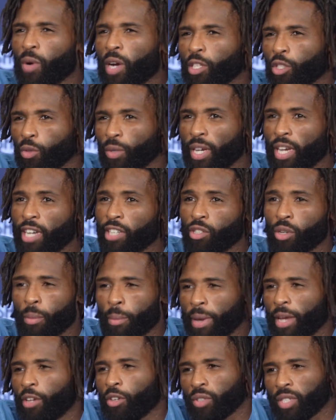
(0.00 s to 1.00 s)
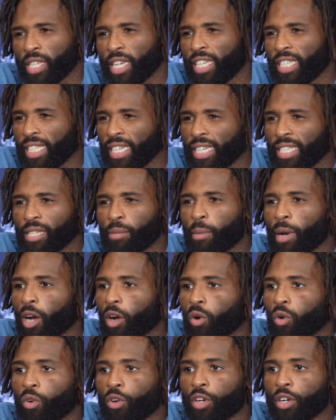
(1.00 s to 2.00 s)
Rodriguez or Emmanuel Sanchez in my
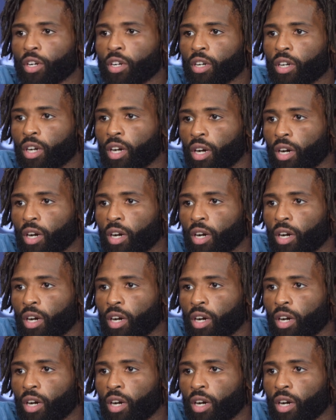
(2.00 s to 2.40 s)
corner.